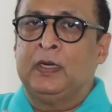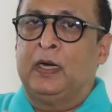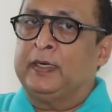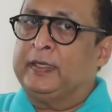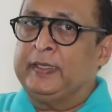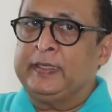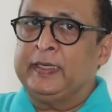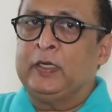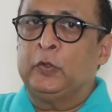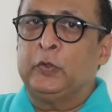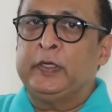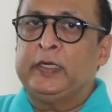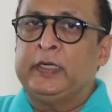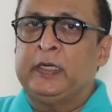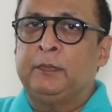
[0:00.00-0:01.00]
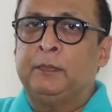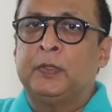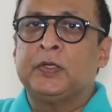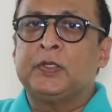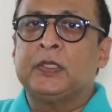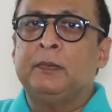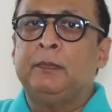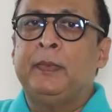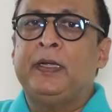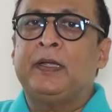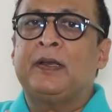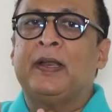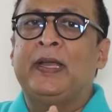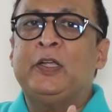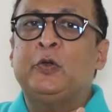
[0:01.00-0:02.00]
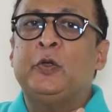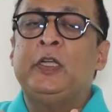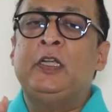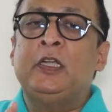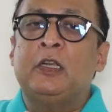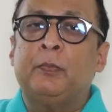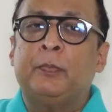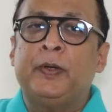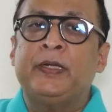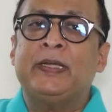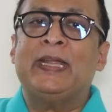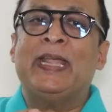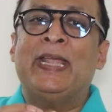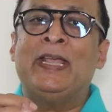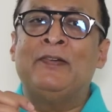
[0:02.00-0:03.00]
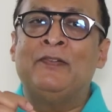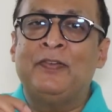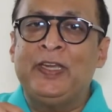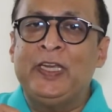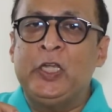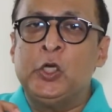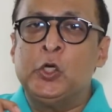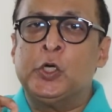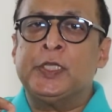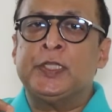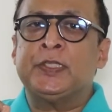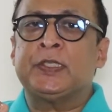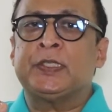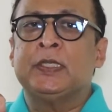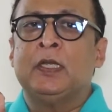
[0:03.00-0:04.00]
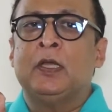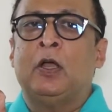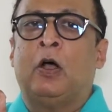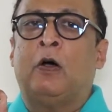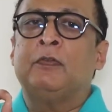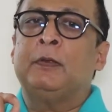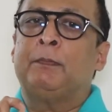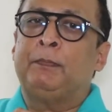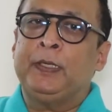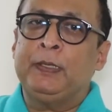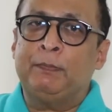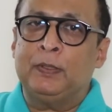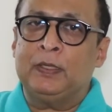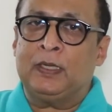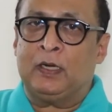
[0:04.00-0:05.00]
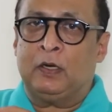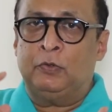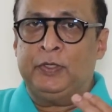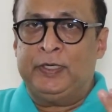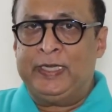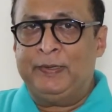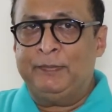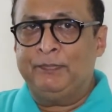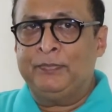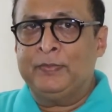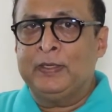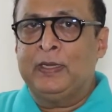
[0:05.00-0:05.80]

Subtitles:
A detail oriented person may try to interpret every nuance of the people around them